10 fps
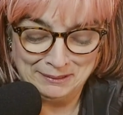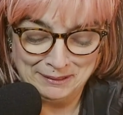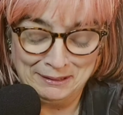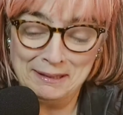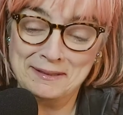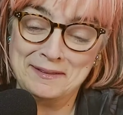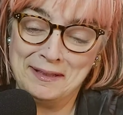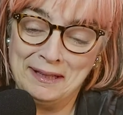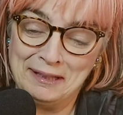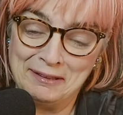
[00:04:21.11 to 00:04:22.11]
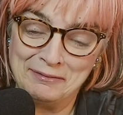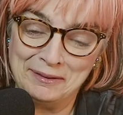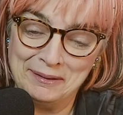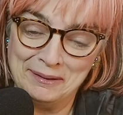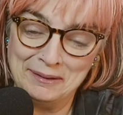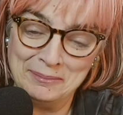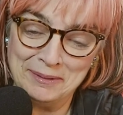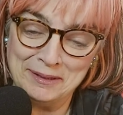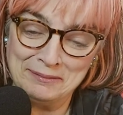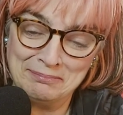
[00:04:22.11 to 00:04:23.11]
I gotta say, I feel a little
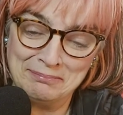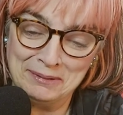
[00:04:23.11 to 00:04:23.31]
bit